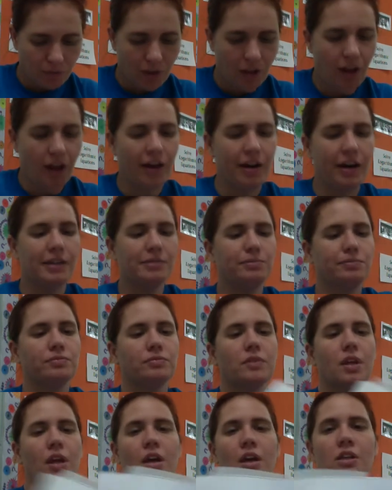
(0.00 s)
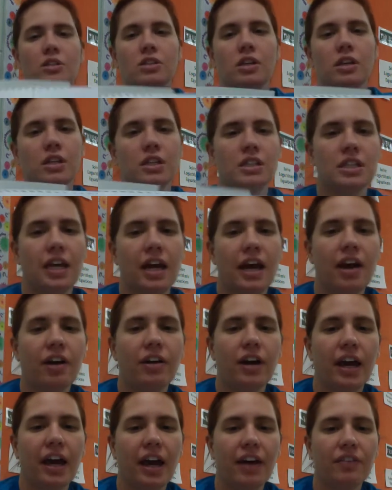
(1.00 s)
Alright, so do you see how
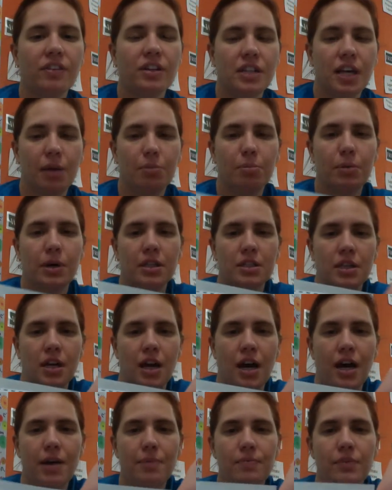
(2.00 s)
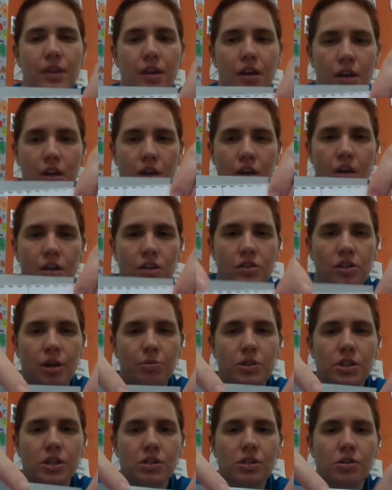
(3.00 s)
I have the tape on top? So I'm
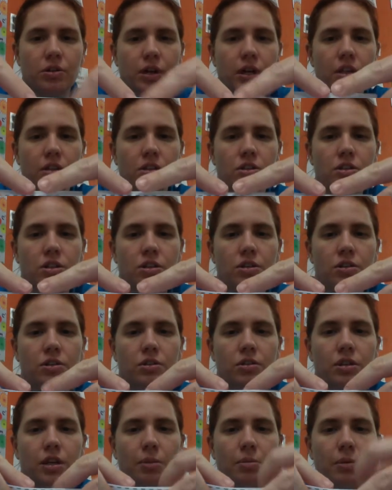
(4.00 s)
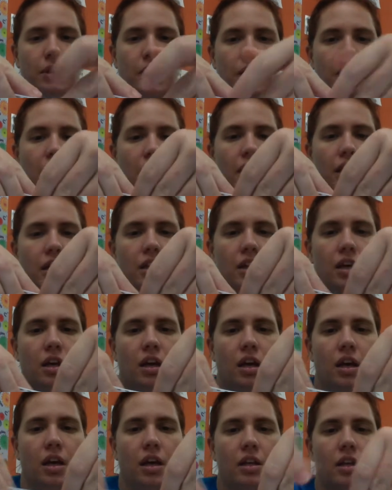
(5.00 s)
just going to tape it like that,
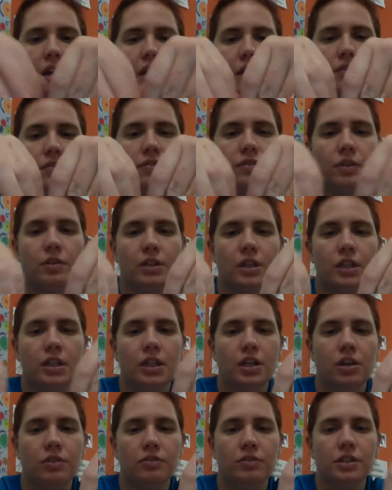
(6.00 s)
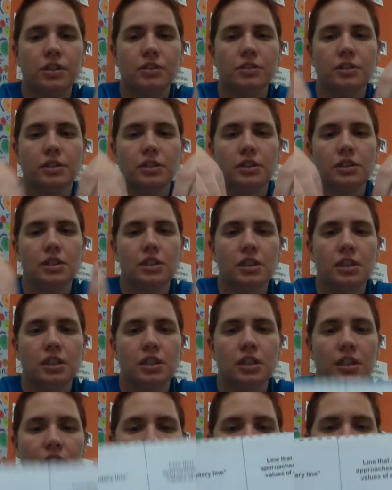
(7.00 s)
and I'm folding it over
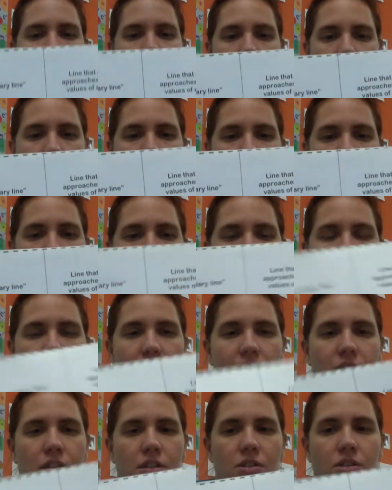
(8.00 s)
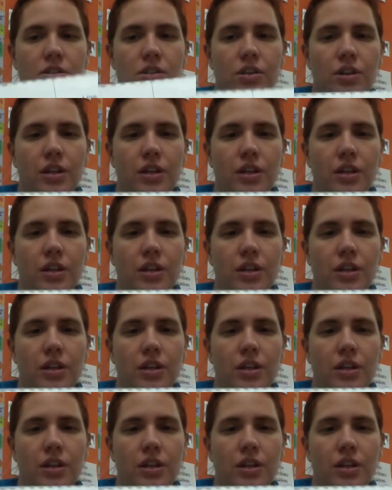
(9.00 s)
like that so